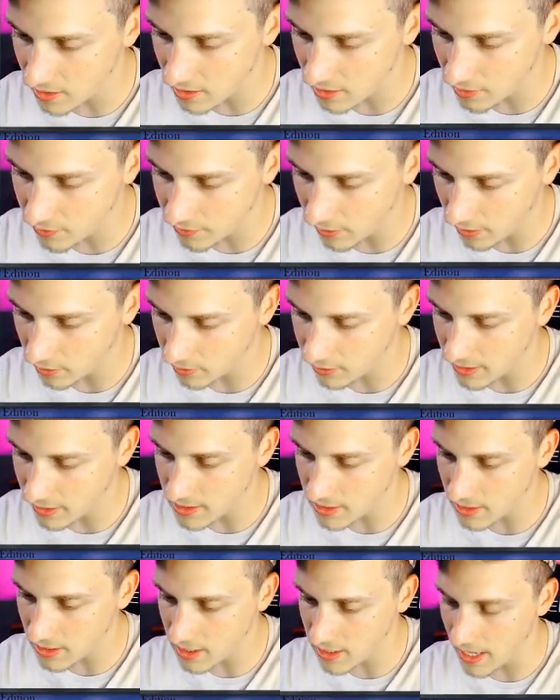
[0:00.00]
In Final
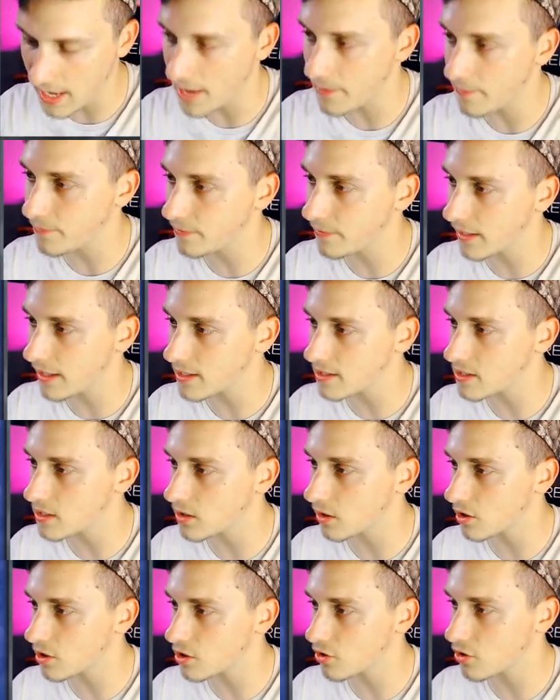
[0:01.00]
Destiny? Yeah, that's
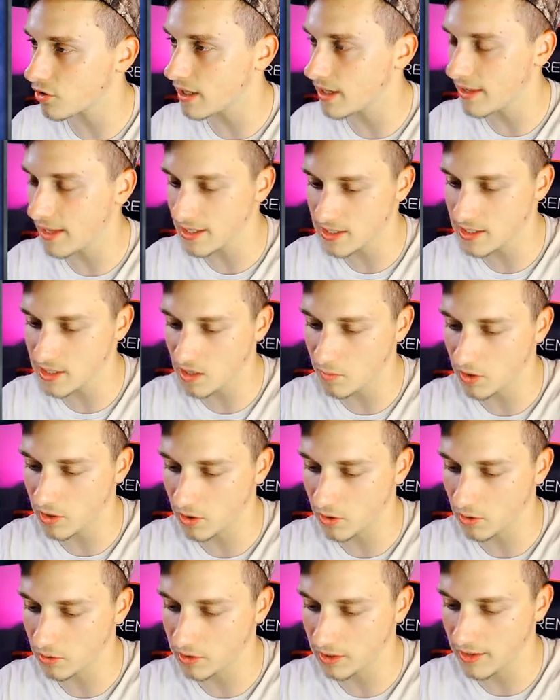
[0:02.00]
not a tree. That's someone
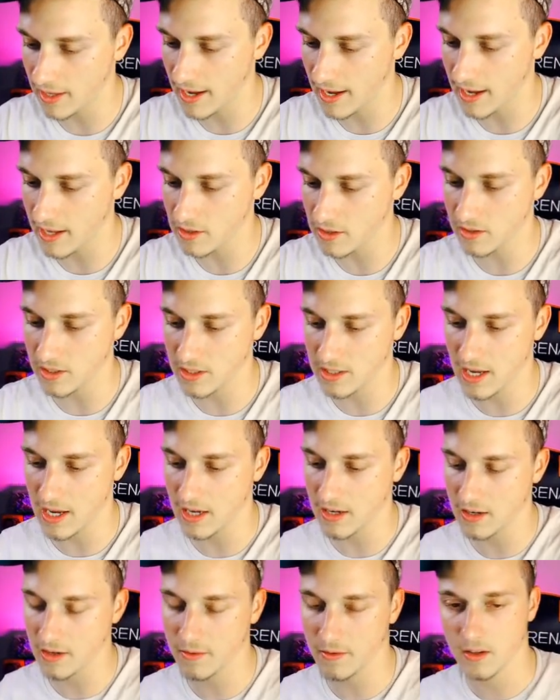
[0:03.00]
holding their hands on his head.